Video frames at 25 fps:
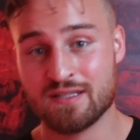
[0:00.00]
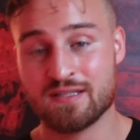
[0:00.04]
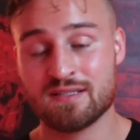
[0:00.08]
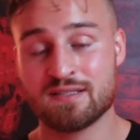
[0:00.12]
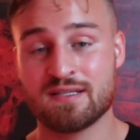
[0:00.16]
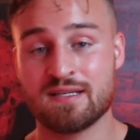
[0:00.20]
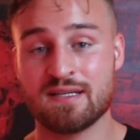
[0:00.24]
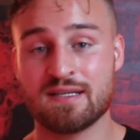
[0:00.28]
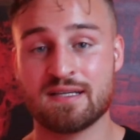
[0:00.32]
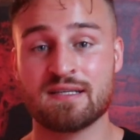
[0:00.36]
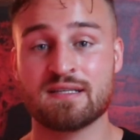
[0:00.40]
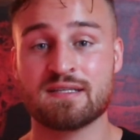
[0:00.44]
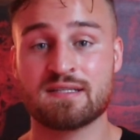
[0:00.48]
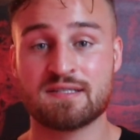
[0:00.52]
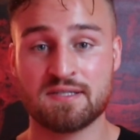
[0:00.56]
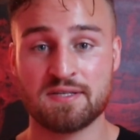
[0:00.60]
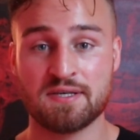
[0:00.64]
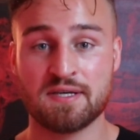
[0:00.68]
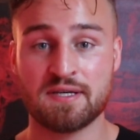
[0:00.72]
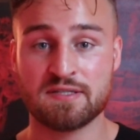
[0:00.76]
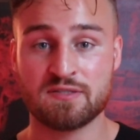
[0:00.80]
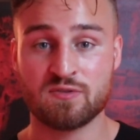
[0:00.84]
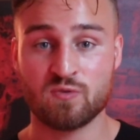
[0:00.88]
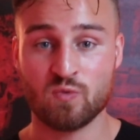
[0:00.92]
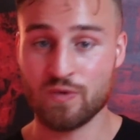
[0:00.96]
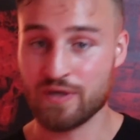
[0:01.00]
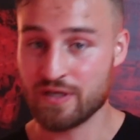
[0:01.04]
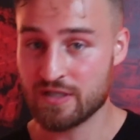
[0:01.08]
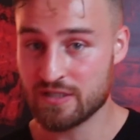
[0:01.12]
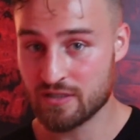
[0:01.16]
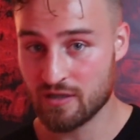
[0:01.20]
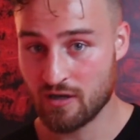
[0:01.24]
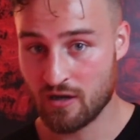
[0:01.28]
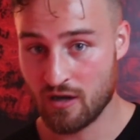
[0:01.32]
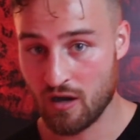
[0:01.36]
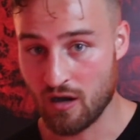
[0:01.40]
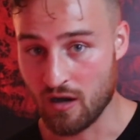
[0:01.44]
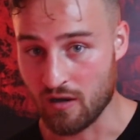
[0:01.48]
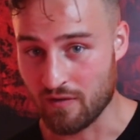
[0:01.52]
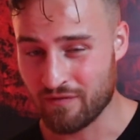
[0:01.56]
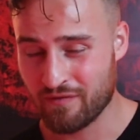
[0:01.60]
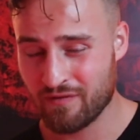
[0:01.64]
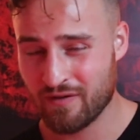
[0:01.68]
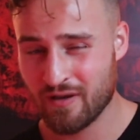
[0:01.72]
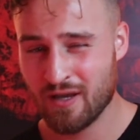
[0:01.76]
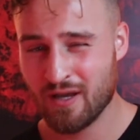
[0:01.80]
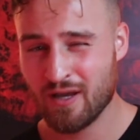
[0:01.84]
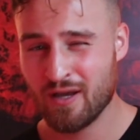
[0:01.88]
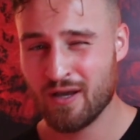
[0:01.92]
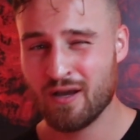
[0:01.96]
then taking six weeks
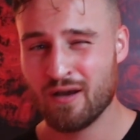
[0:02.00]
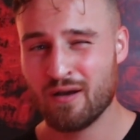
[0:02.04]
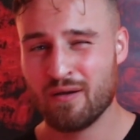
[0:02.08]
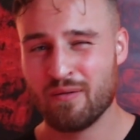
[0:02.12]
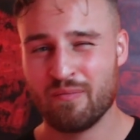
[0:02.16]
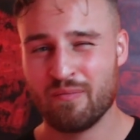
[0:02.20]
off.